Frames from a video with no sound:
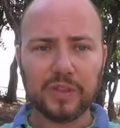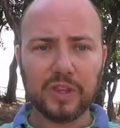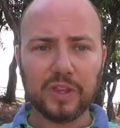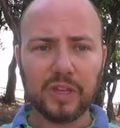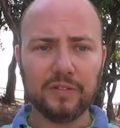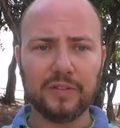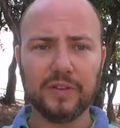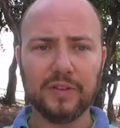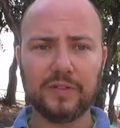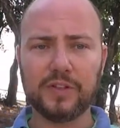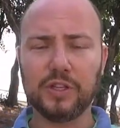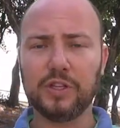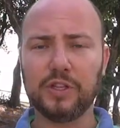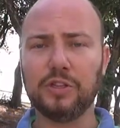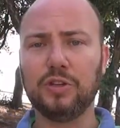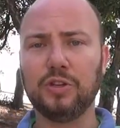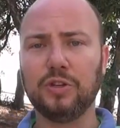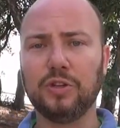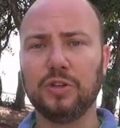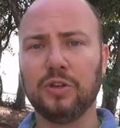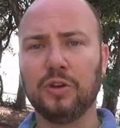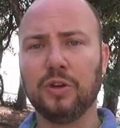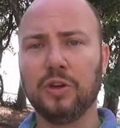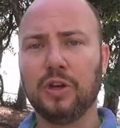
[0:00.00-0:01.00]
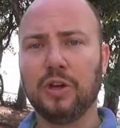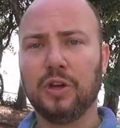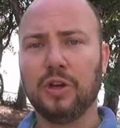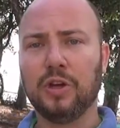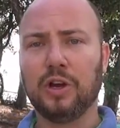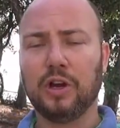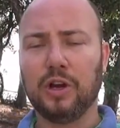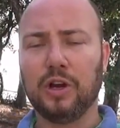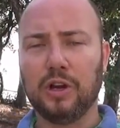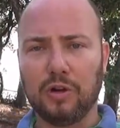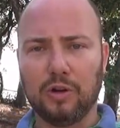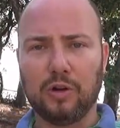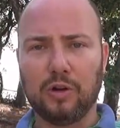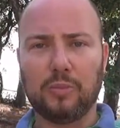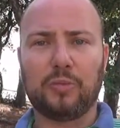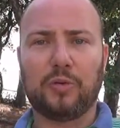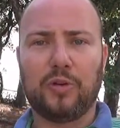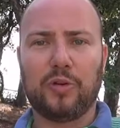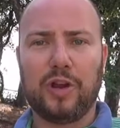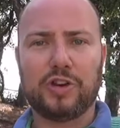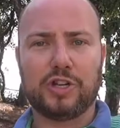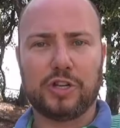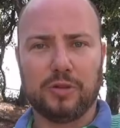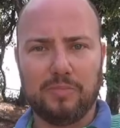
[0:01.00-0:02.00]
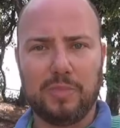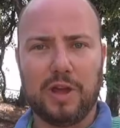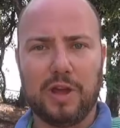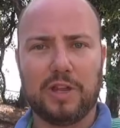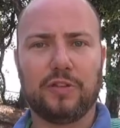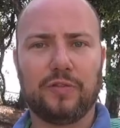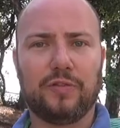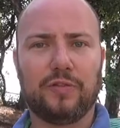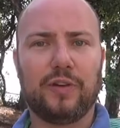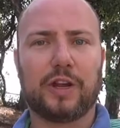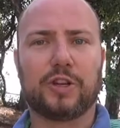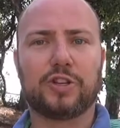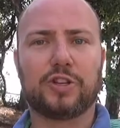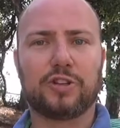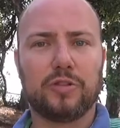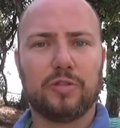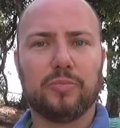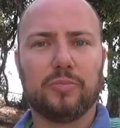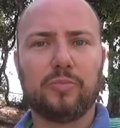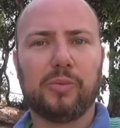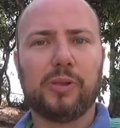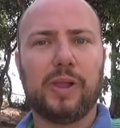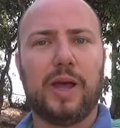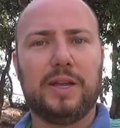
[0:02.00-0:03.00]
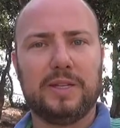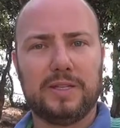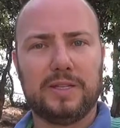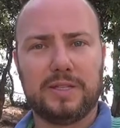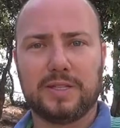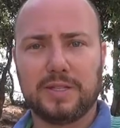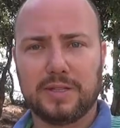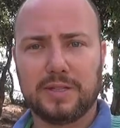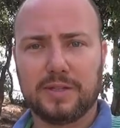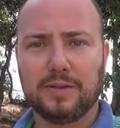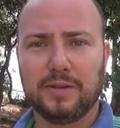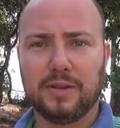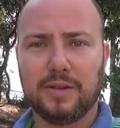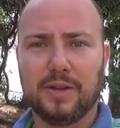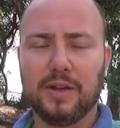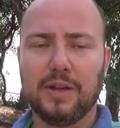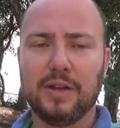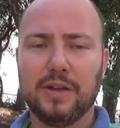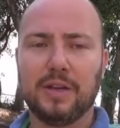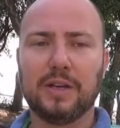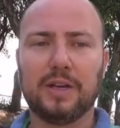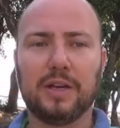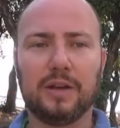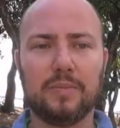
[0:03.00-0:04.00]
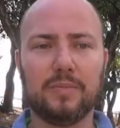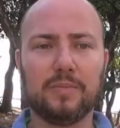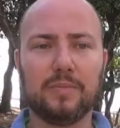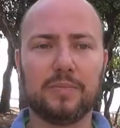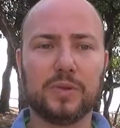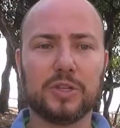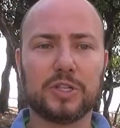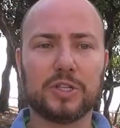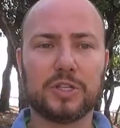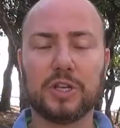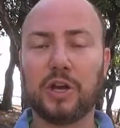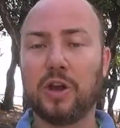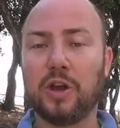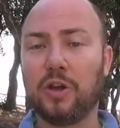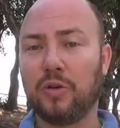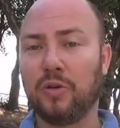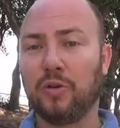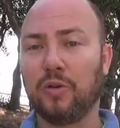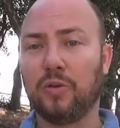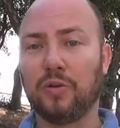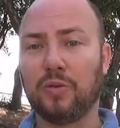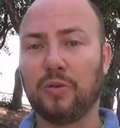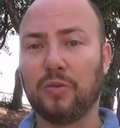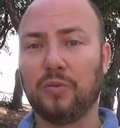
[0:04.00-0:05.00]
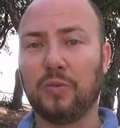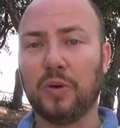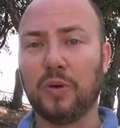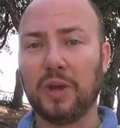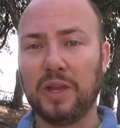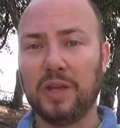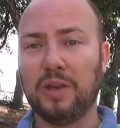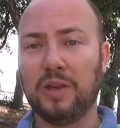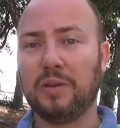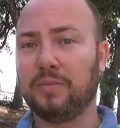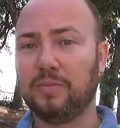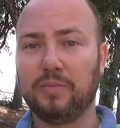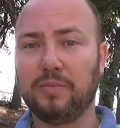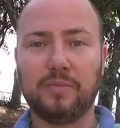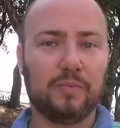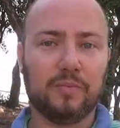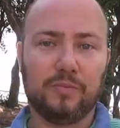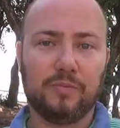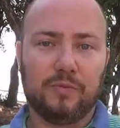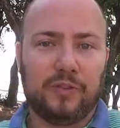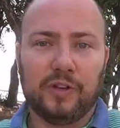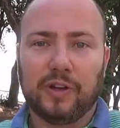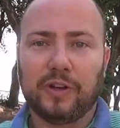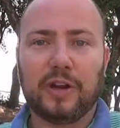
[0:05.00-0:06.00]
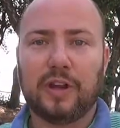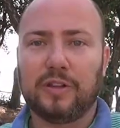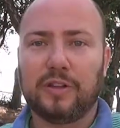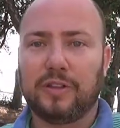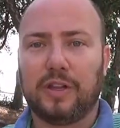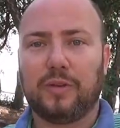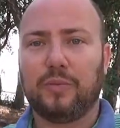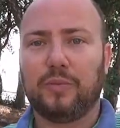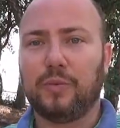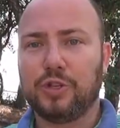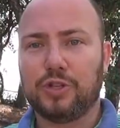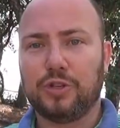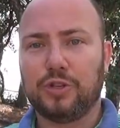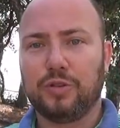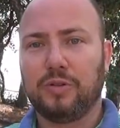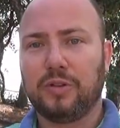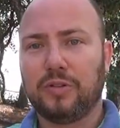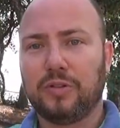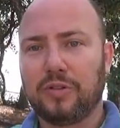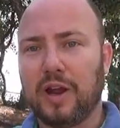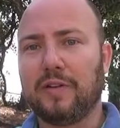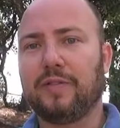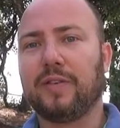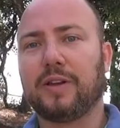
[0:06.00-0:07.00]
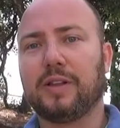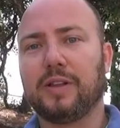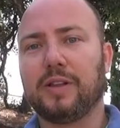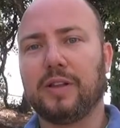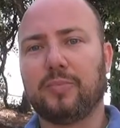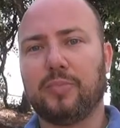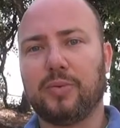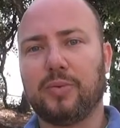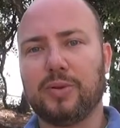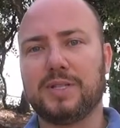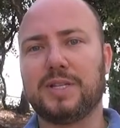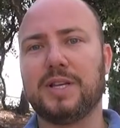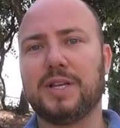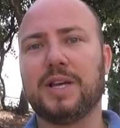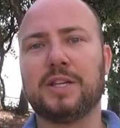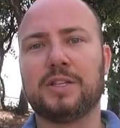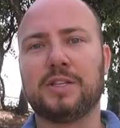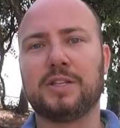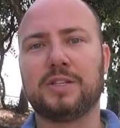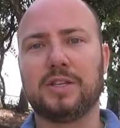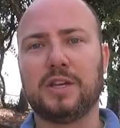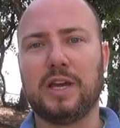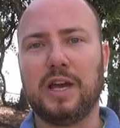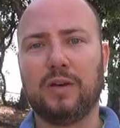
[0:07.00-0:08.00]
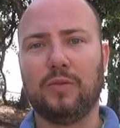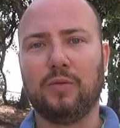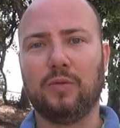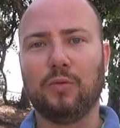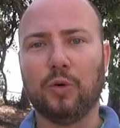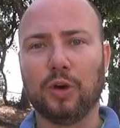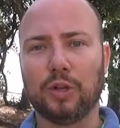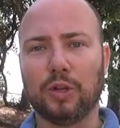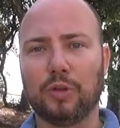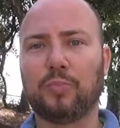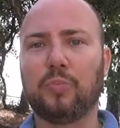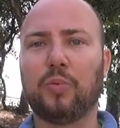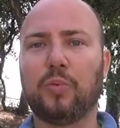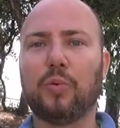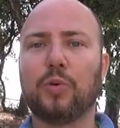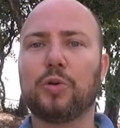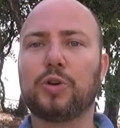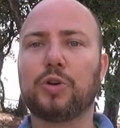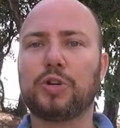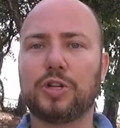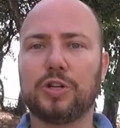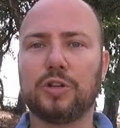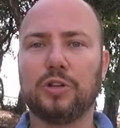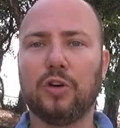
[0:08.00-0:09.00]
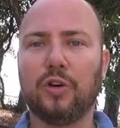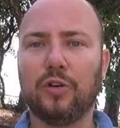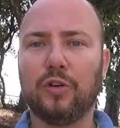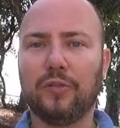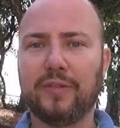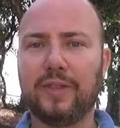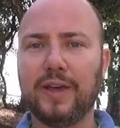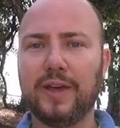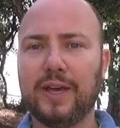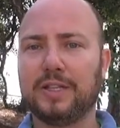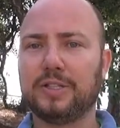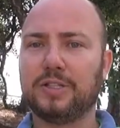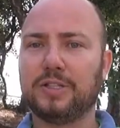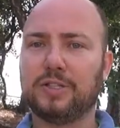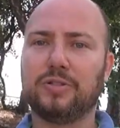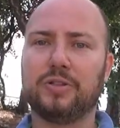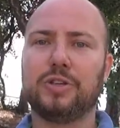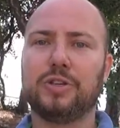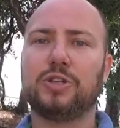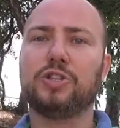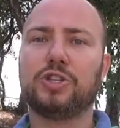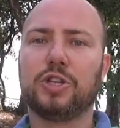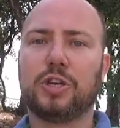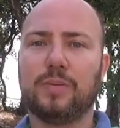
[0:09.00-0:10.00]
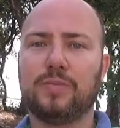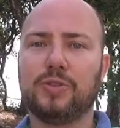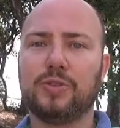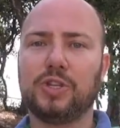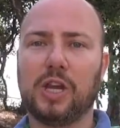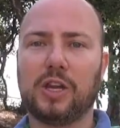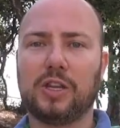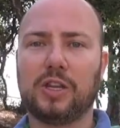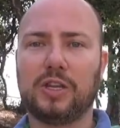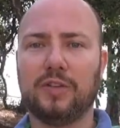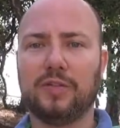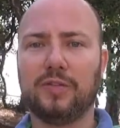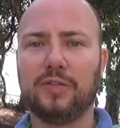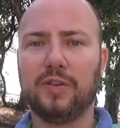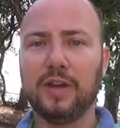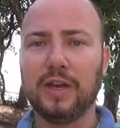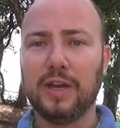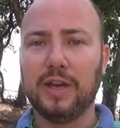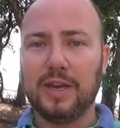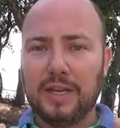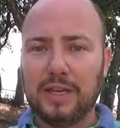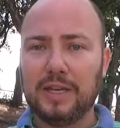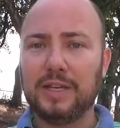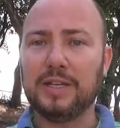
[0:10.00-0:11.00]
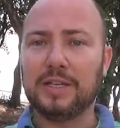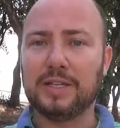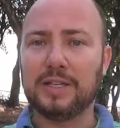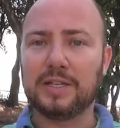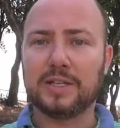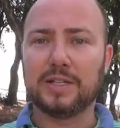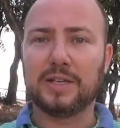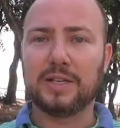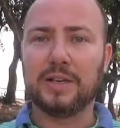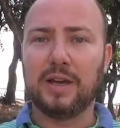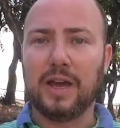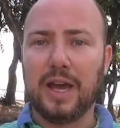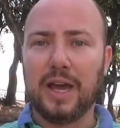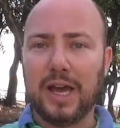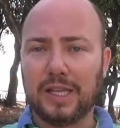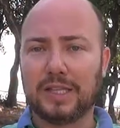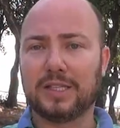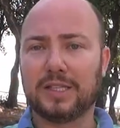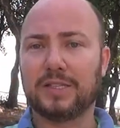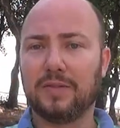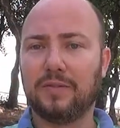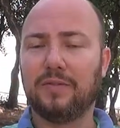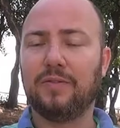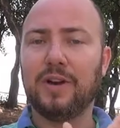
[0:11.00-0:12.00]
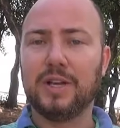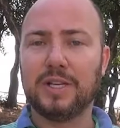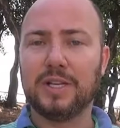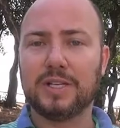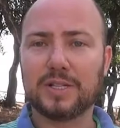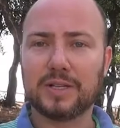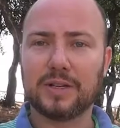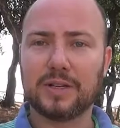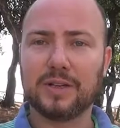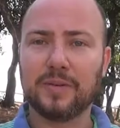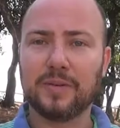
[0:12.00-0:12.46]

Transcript: 50 new uh, operational manufacturing plants. Um, so we figured out that we should graphically present what portion of that strategic objective is at risk